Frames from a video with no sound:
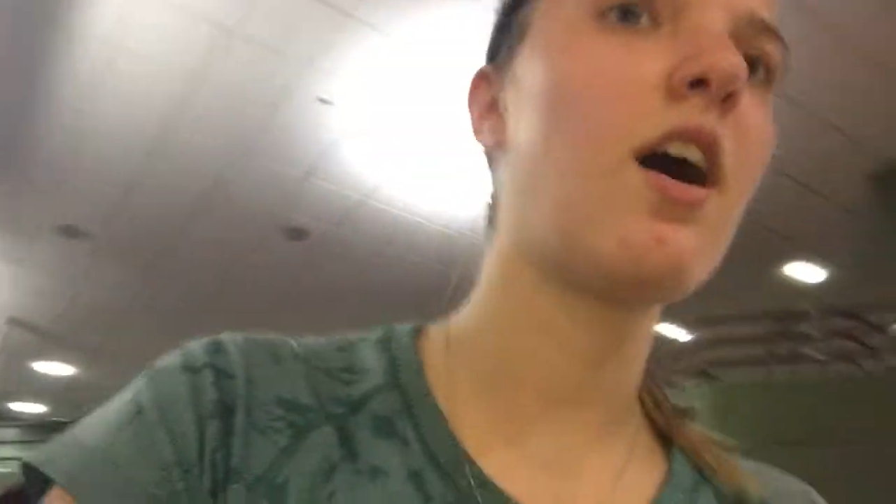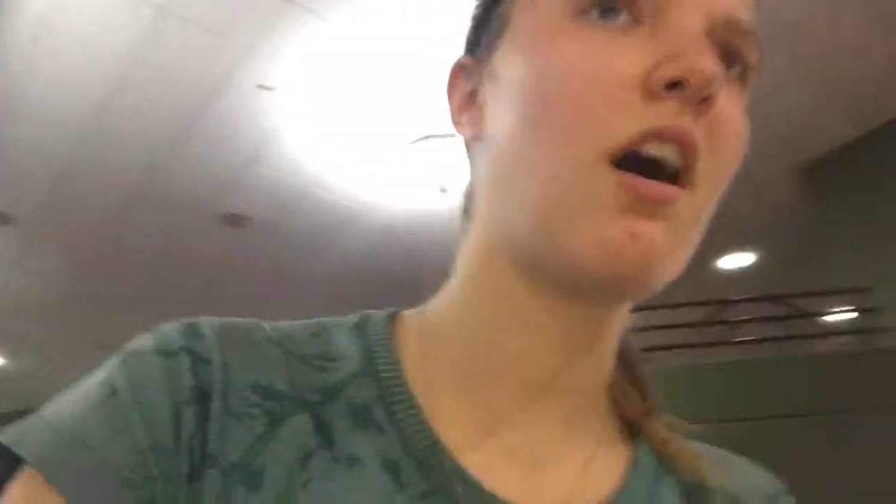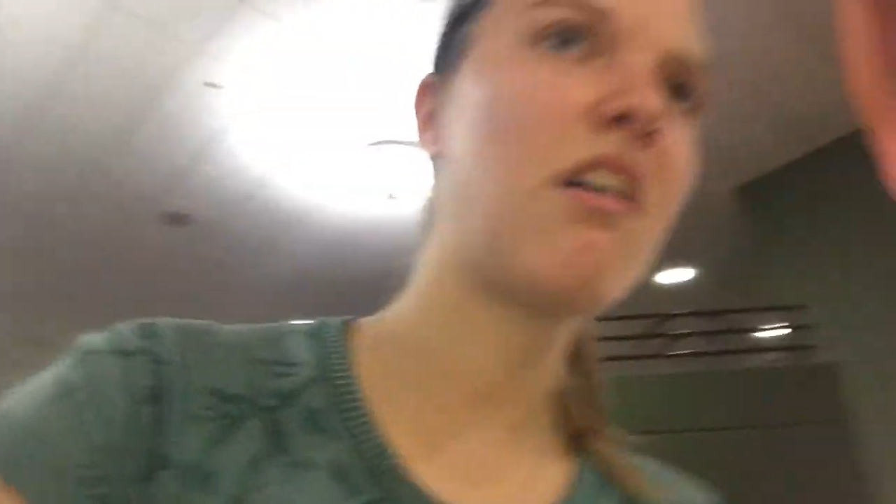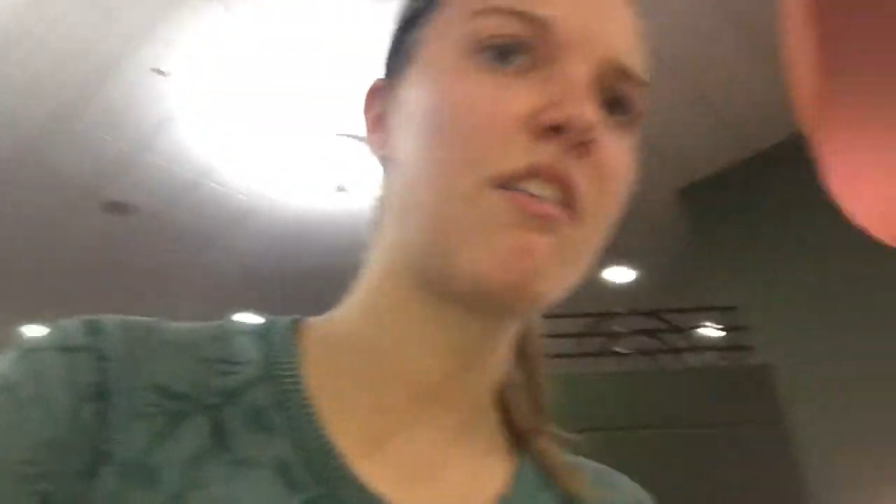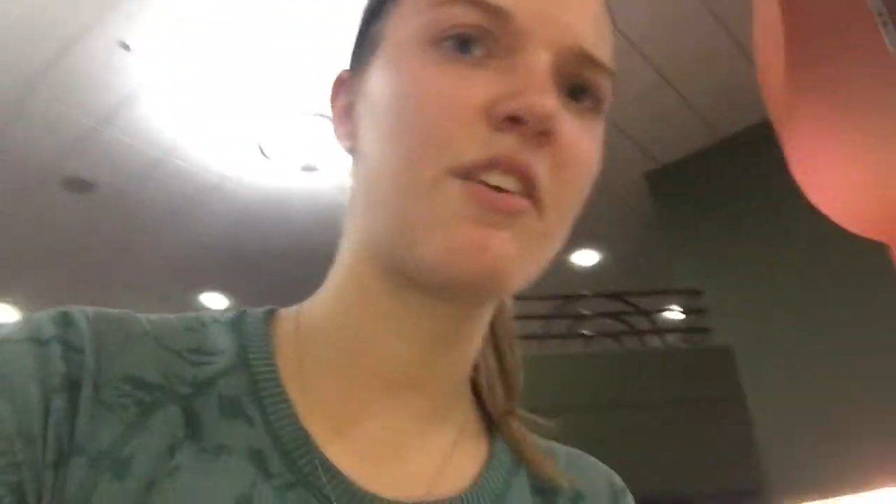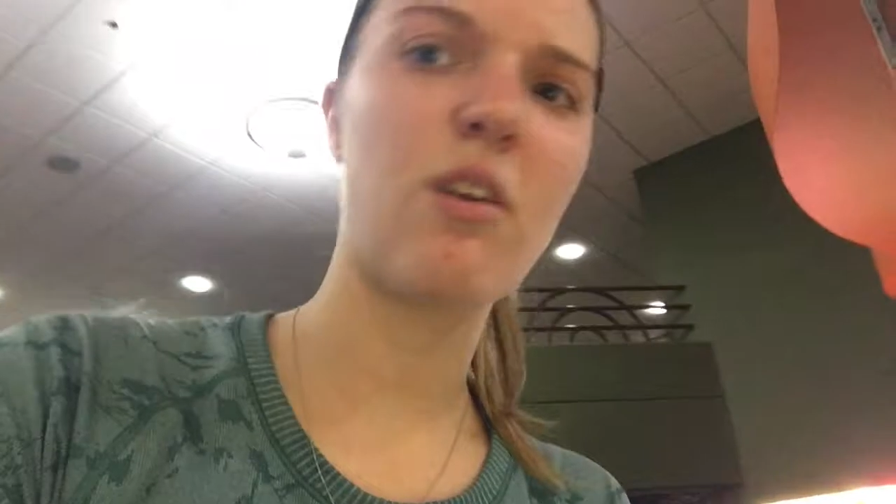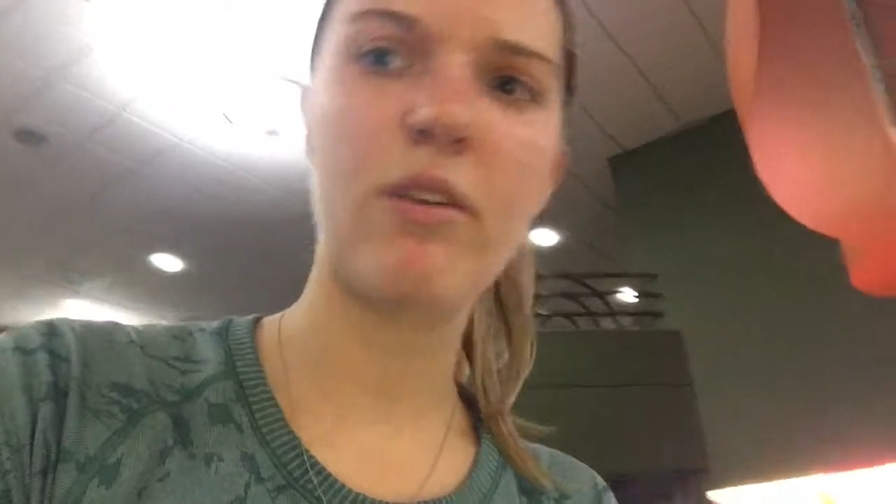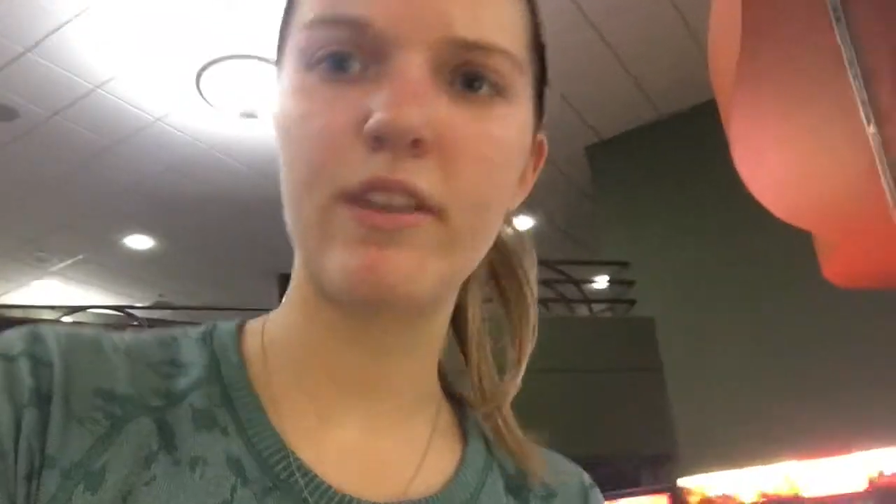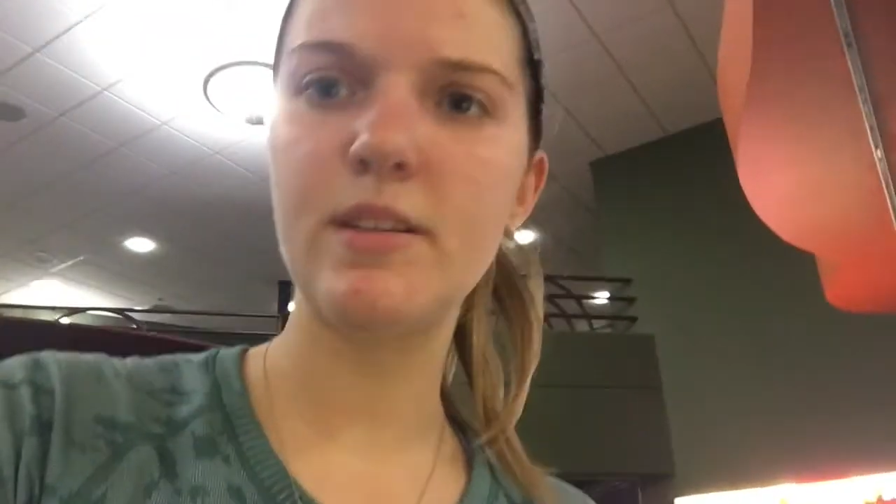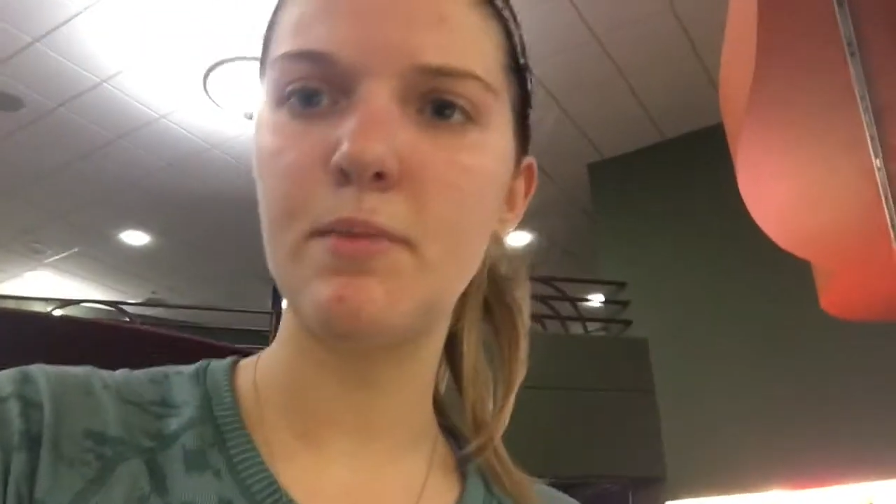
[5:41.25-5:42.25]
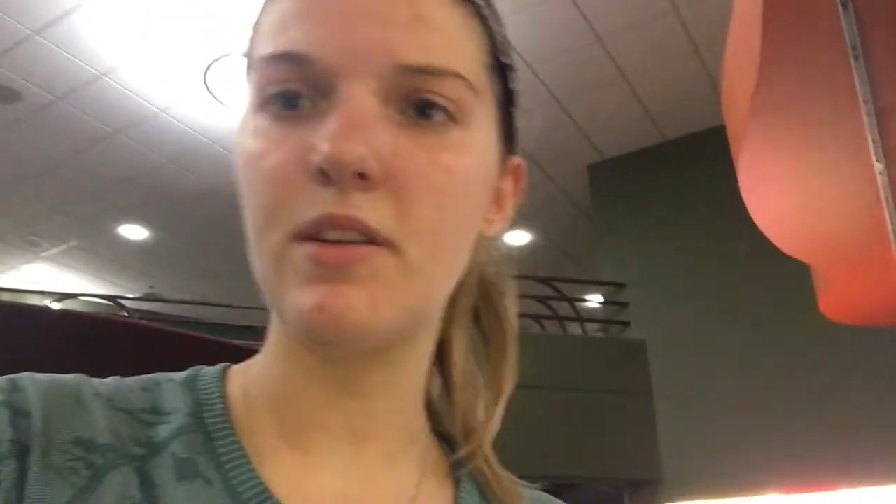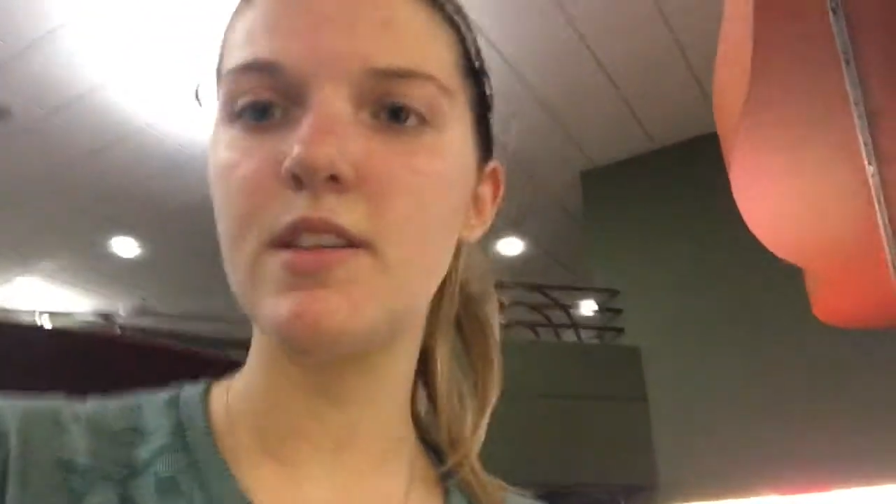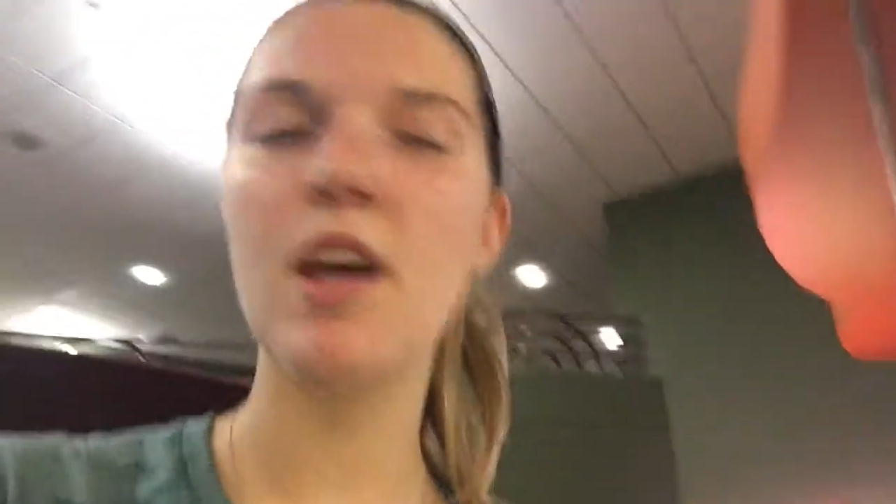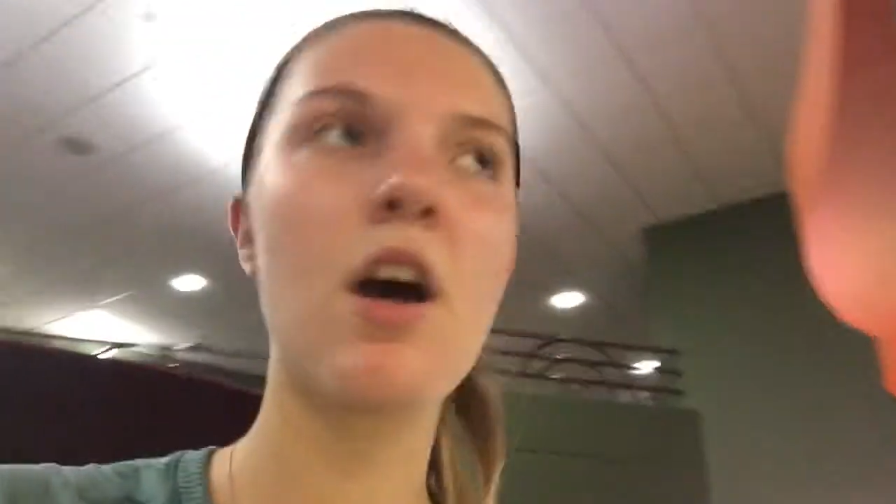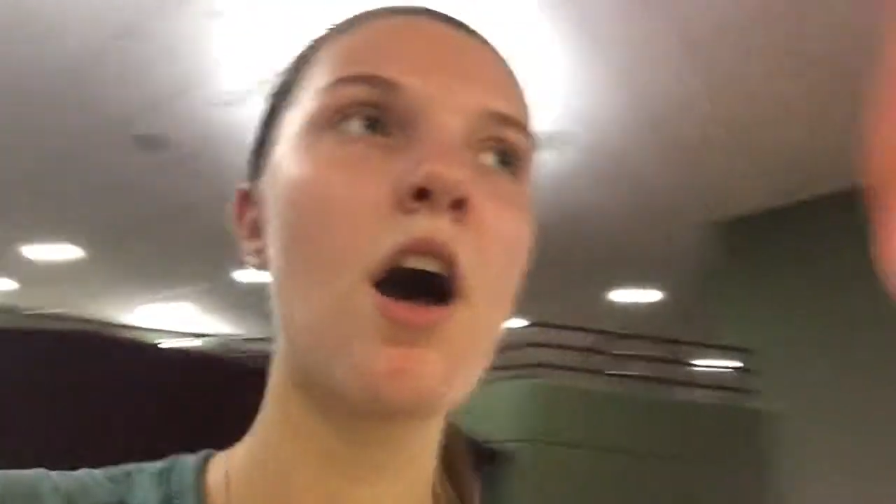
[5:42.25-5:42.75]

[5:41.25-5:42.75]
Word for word: Oh, they're ordering smoothies.